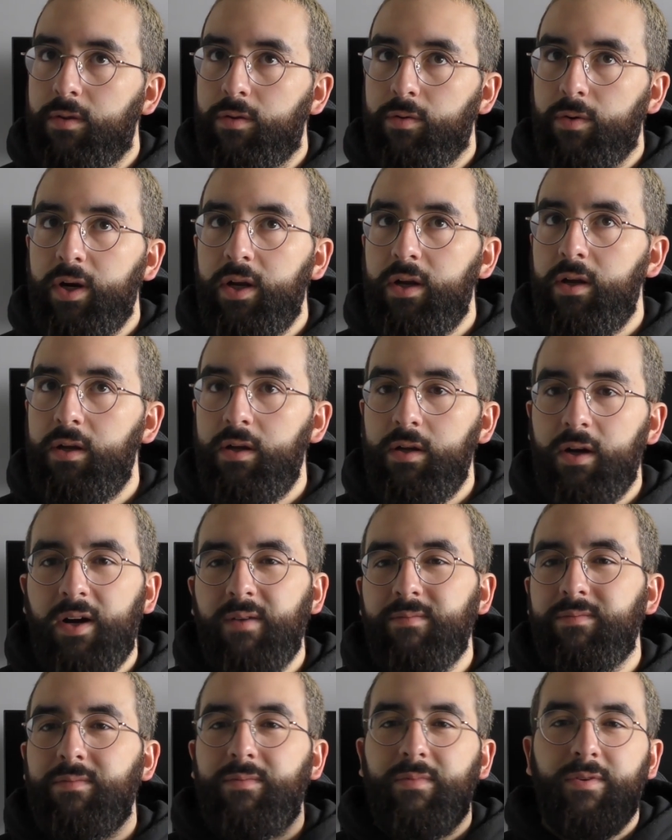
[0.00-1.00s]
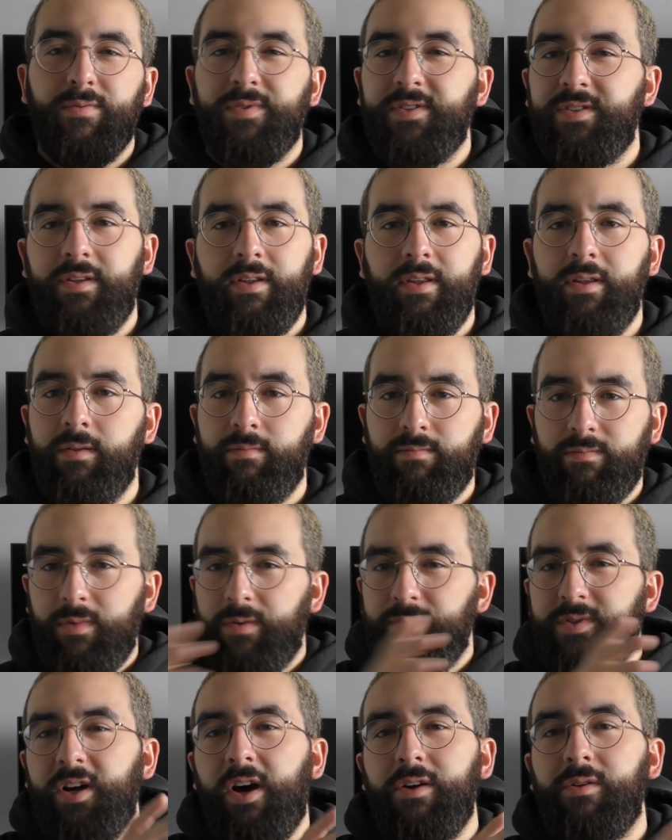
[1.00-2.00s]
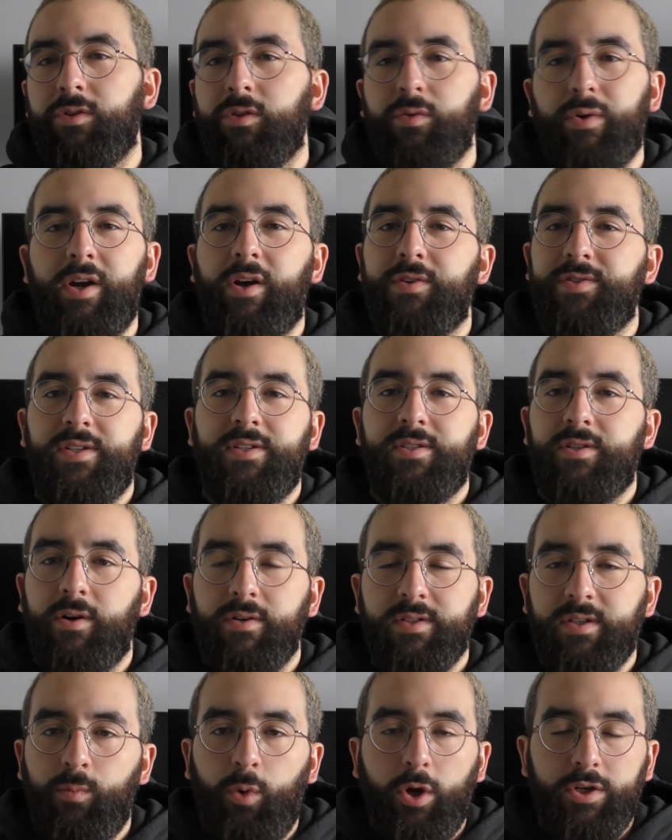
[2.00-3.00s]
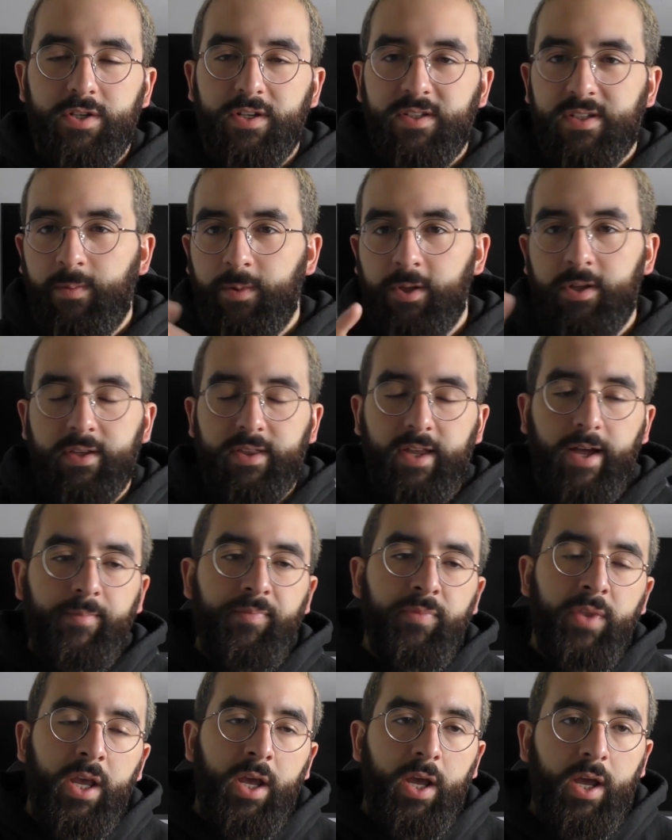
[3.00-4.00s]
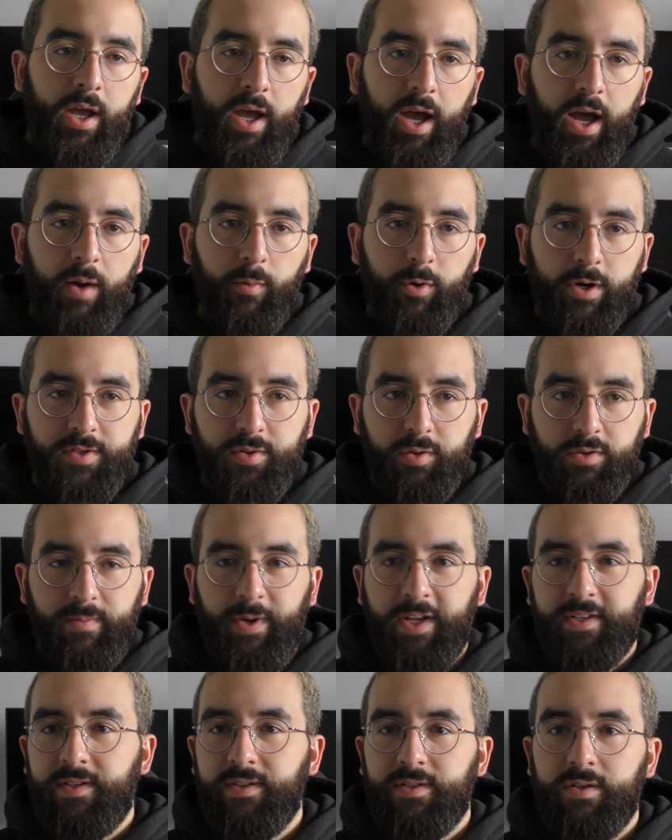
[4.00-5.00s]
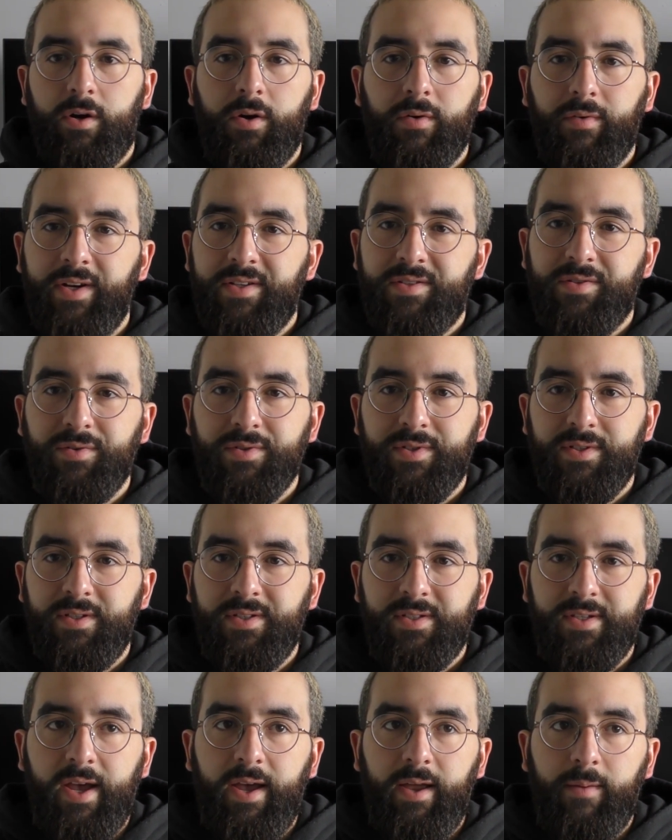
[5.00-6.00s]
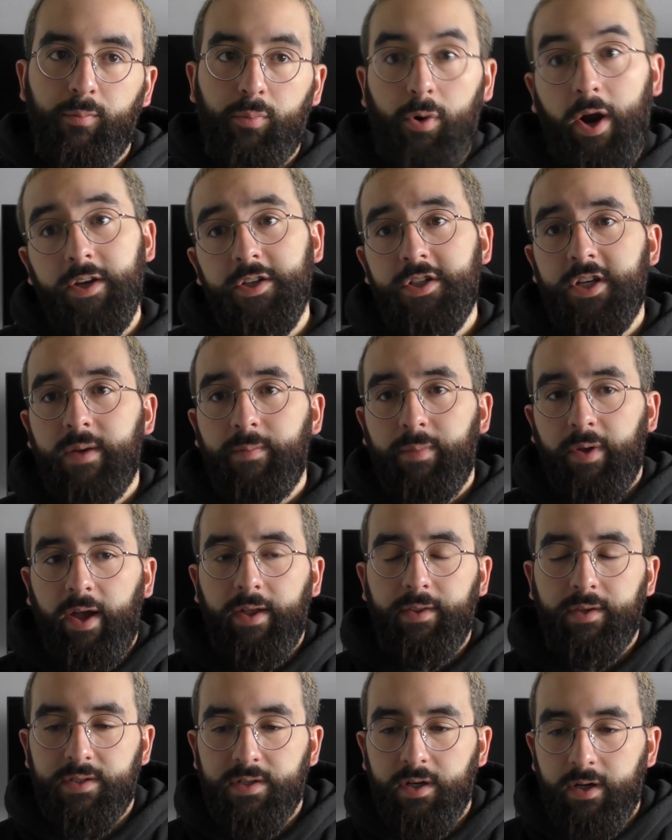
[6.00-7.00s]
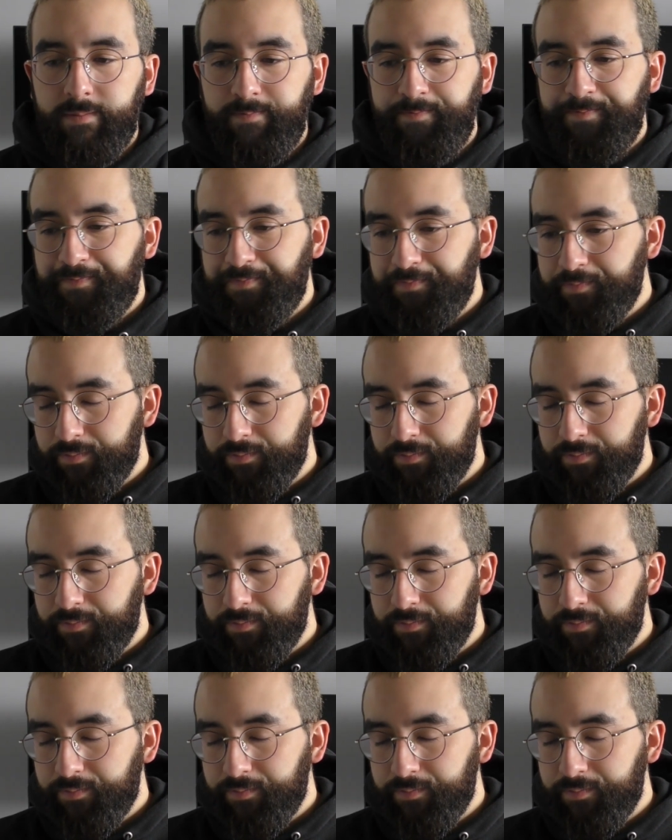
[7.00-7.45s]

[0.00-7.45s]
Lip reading: it was titled 3 Aussie stocks I'm watching, something like that, where I talked about Tessera Resources and BrainChip at the time.